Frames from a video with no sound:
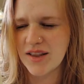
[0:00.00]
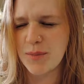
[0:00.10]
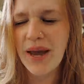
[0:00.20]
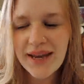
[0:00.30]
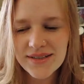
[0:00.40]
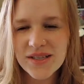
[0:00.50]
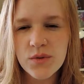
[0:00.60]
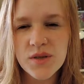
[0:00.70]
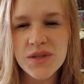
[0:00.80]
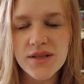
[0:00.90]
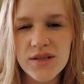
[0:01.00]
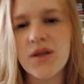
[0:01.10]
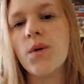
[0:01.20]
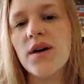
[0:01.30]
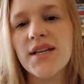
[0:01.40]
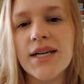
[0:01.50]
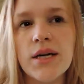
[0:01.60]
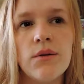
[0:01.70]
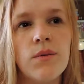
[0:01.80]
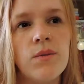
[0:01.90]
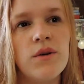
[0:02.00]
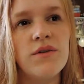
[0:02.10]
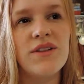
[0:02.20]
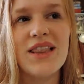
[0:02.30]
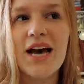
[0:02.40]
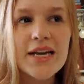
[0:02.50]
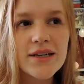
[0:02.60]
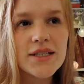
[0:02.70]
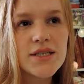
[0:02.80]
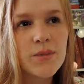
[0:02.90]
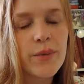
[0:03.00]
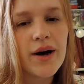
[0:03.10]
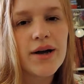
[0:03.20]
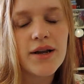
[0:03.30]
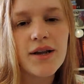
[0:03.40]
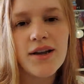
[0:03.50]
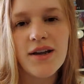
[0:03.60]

the pacing was a bit slower than I would have liked, but